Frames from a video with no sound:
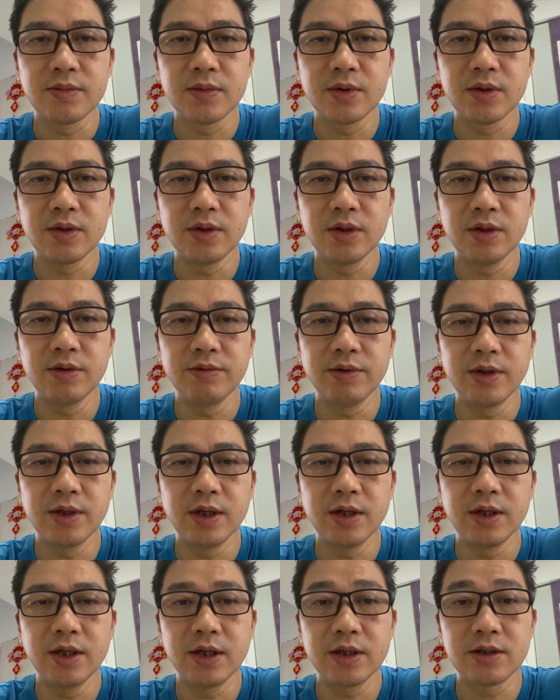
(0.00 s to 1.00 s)
You're going to read
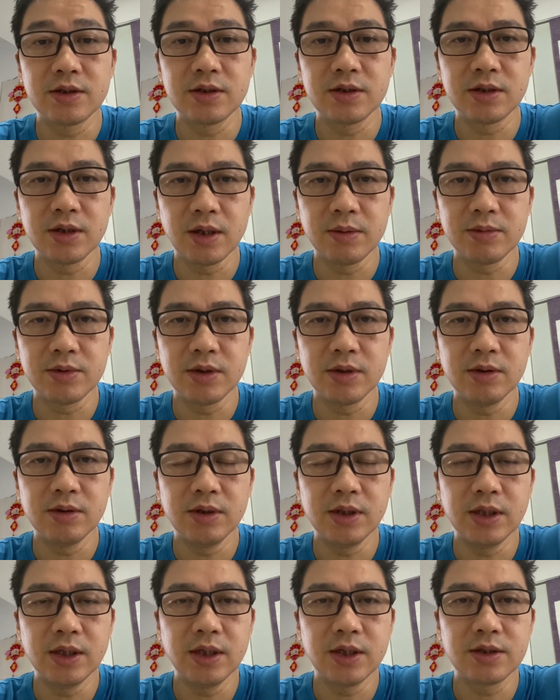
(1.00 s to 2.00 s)
that next?
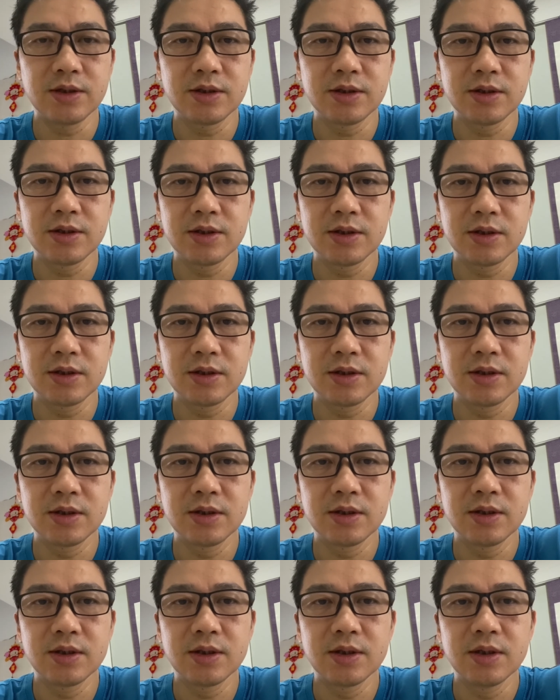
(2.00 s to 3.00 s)
Absolutely, yes.
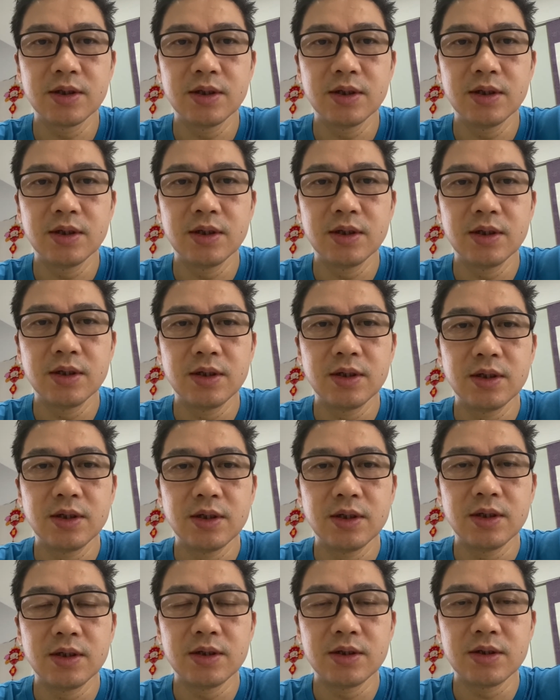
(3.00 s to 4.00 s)

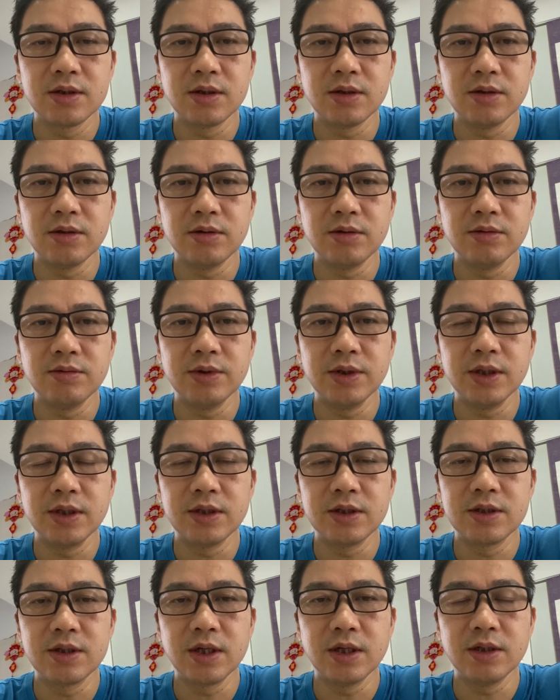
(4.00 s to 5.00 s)
So reading
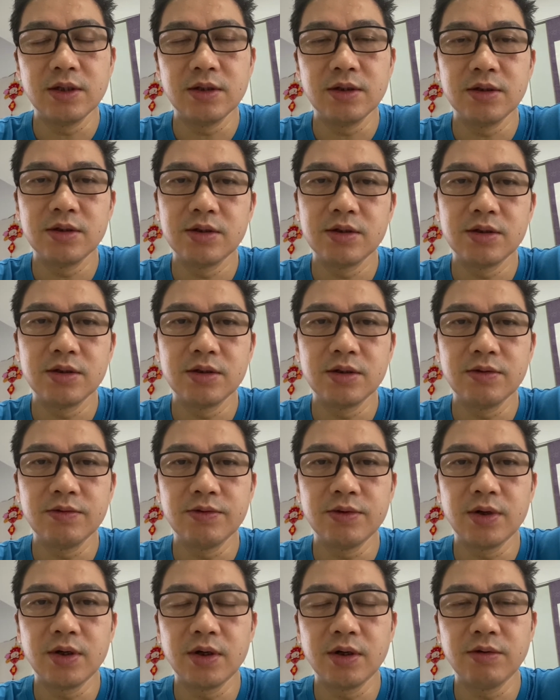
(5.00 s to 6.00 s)
status, you've
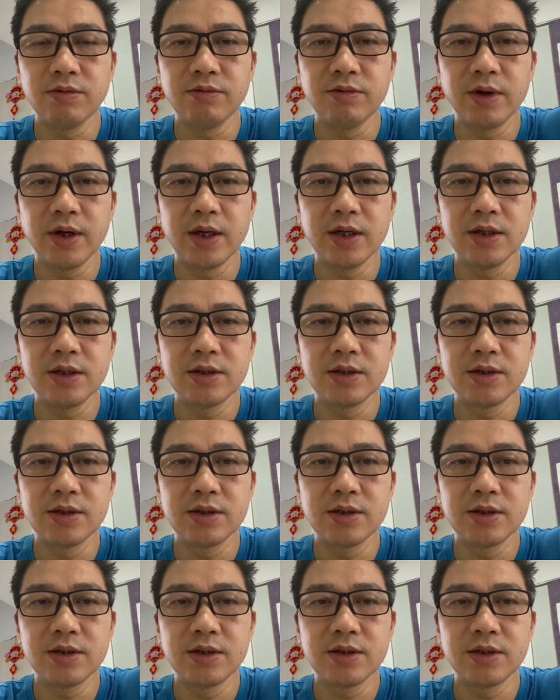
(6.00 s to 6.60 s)
got unread.